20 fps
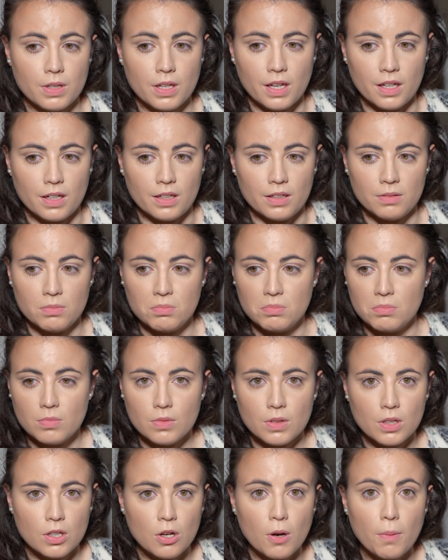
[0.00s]
can
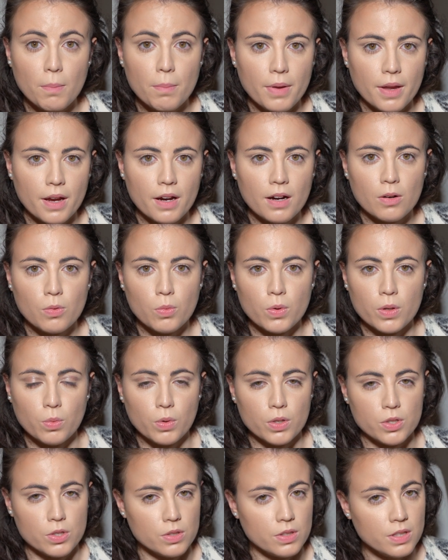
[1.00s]
compare with
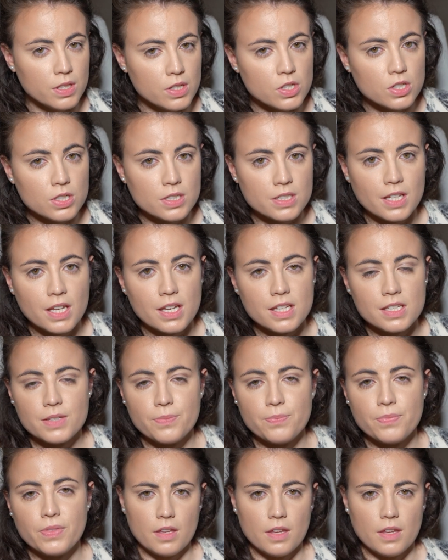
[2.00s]
what your teacher says